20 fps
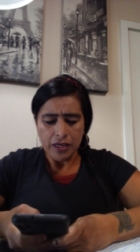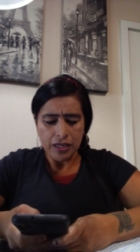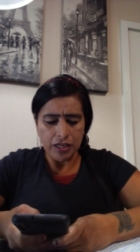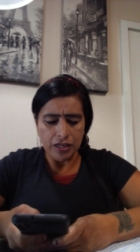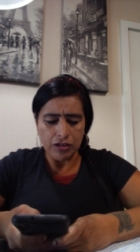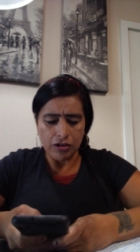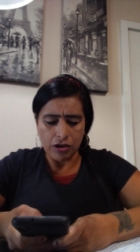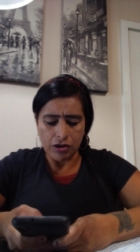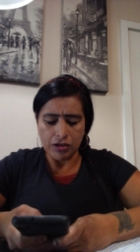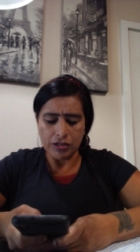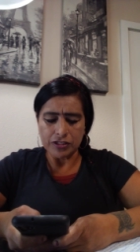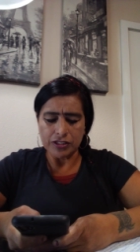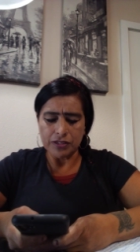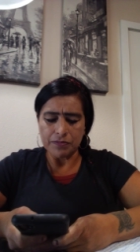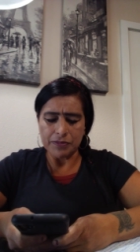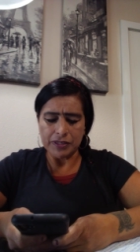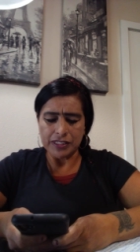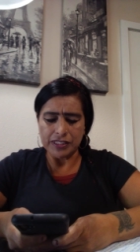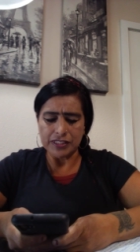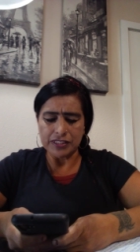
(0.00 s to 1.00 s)
He called
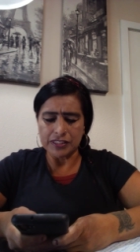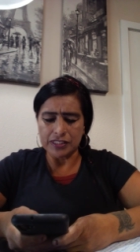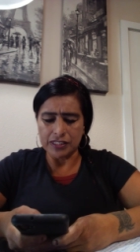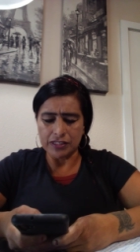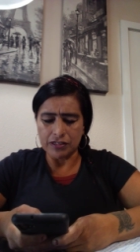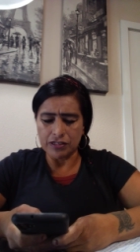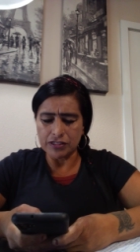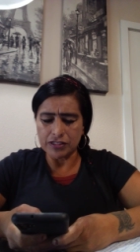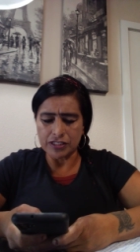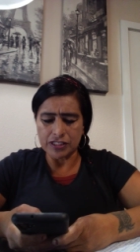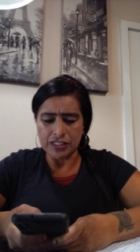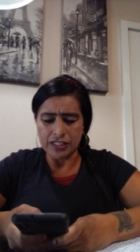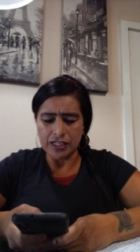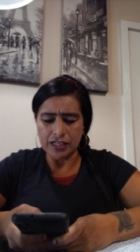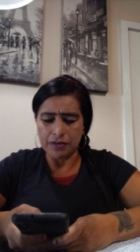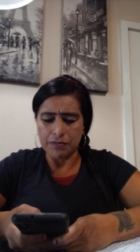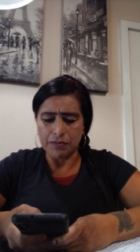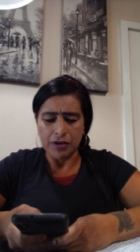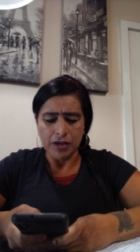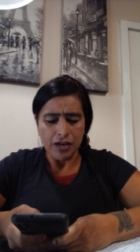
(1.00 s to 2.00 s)
him and he said unto
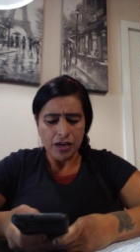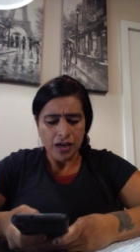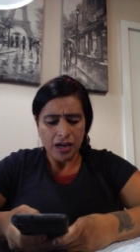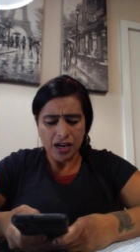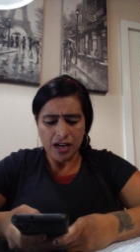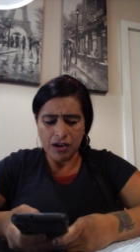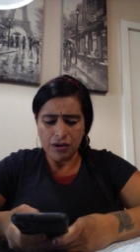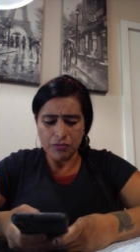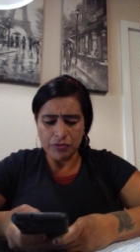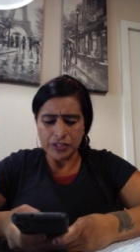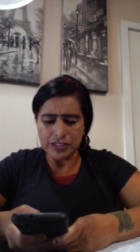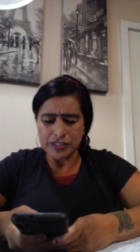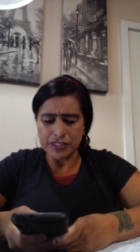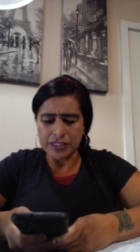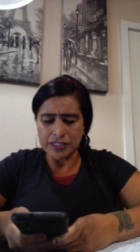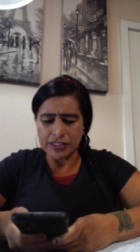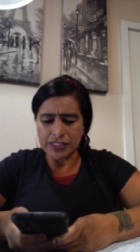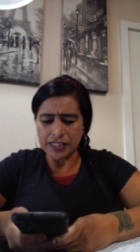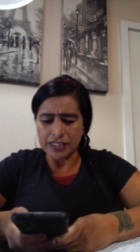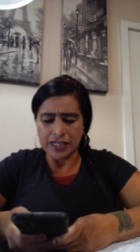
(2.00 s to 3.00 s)
him, how is
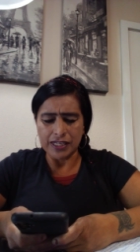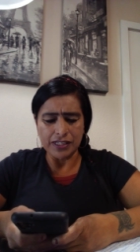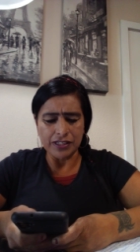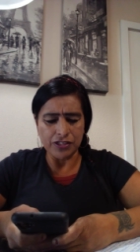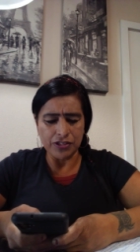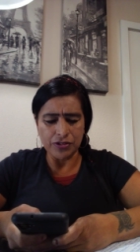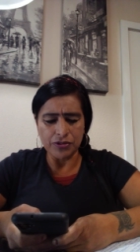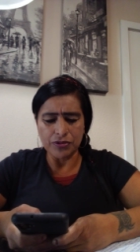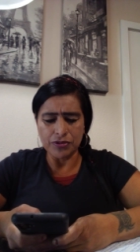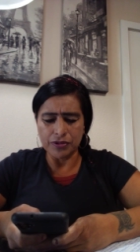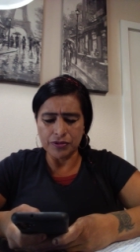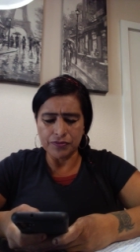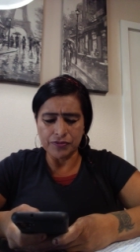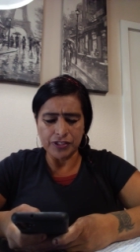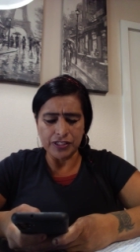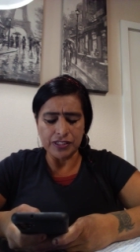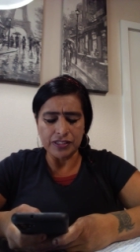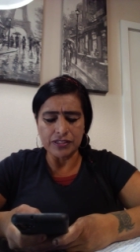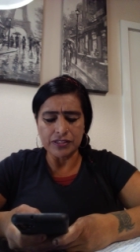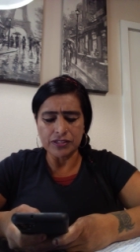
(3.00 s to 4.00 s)
it that I hear of
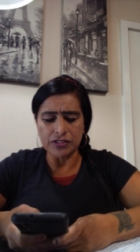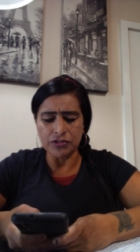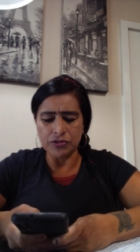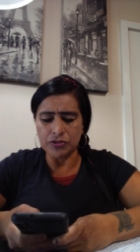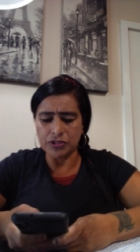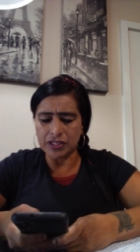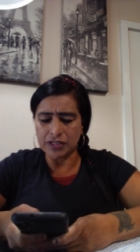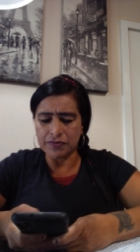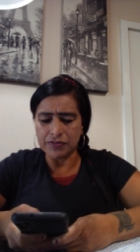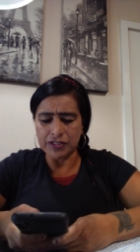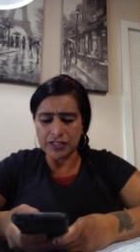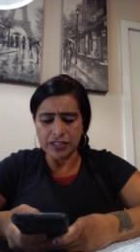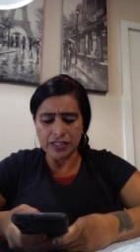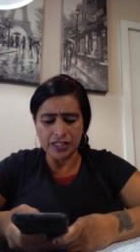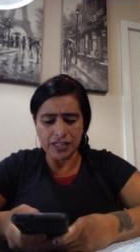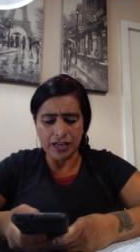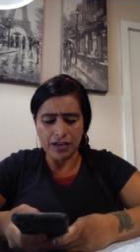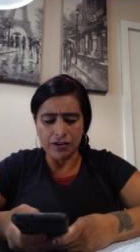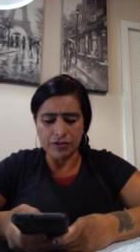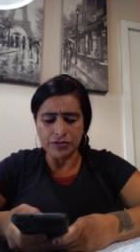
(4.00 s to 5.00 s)
this? You give an
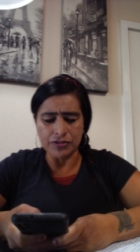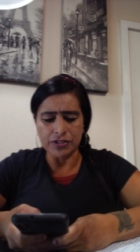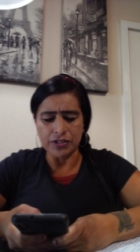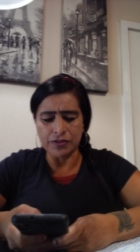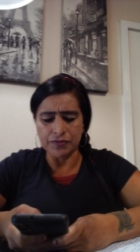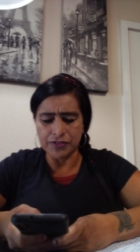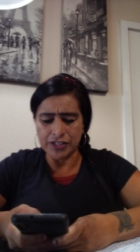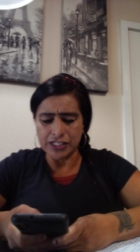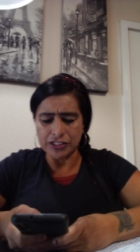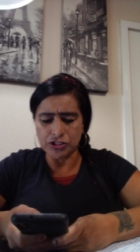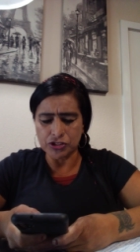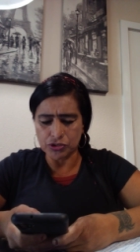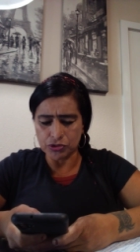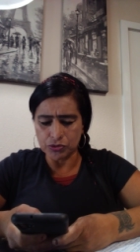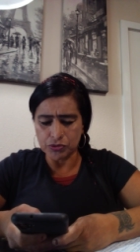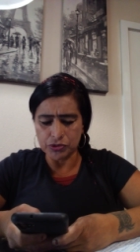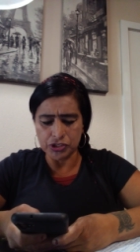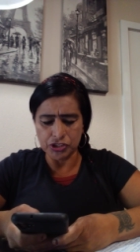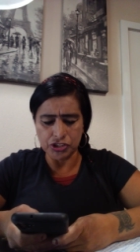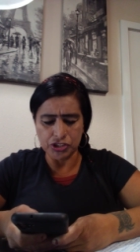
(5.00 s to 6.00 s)
account of thy
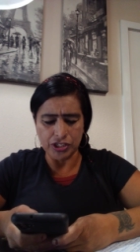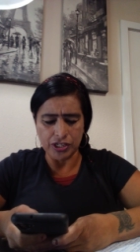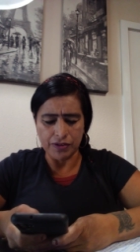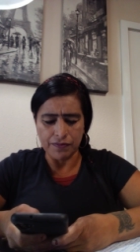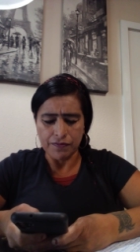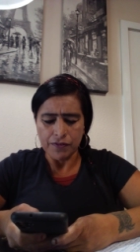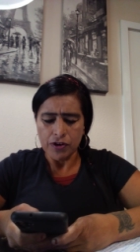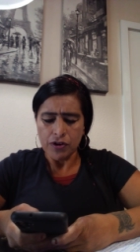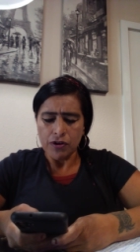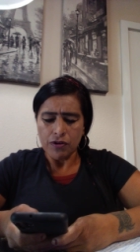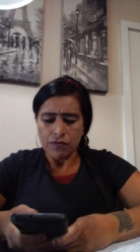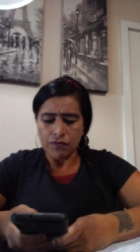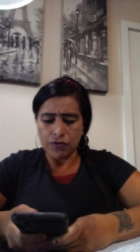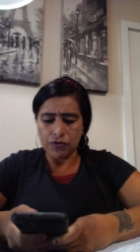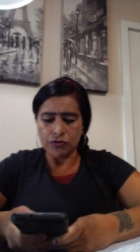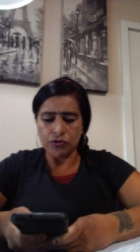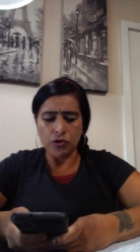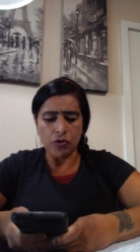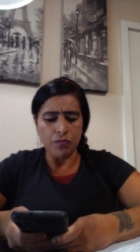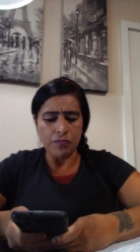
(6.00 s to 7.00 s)
stewardship,
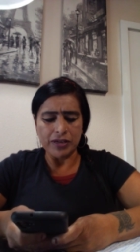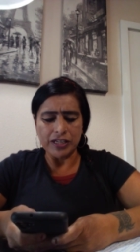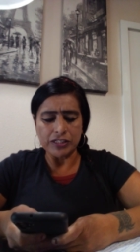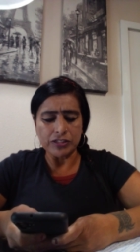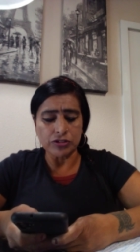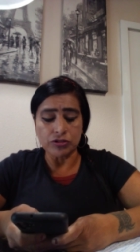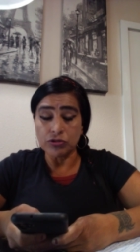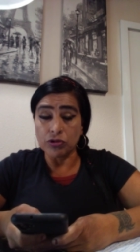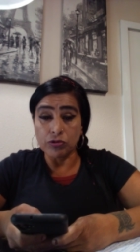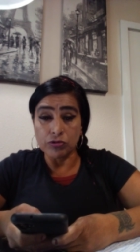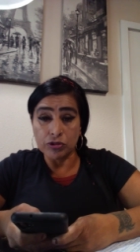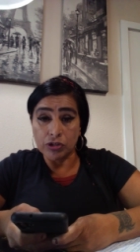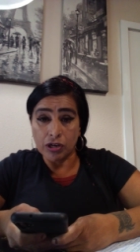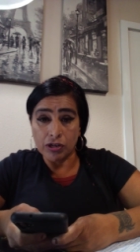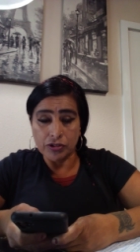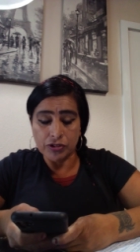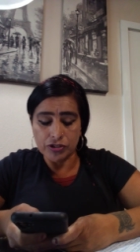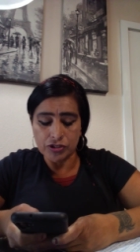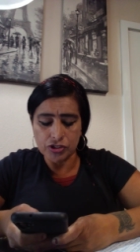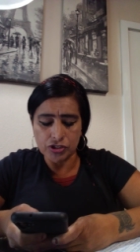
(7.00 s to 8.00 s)
for thou mayest no
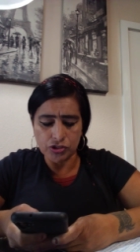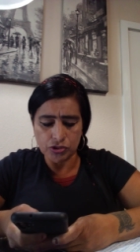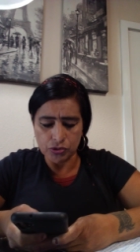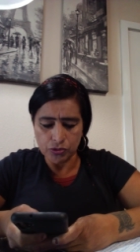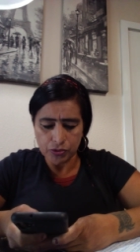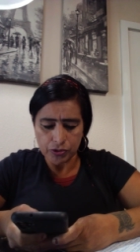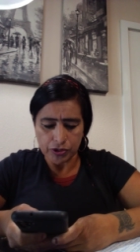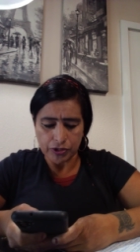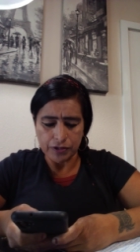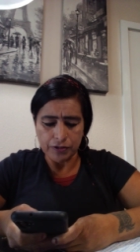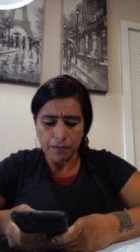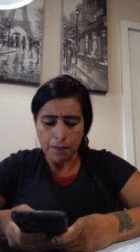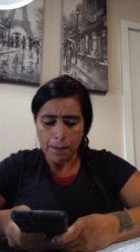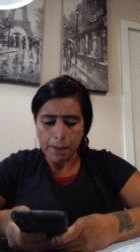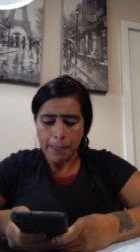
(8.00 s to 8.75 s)
longer steward.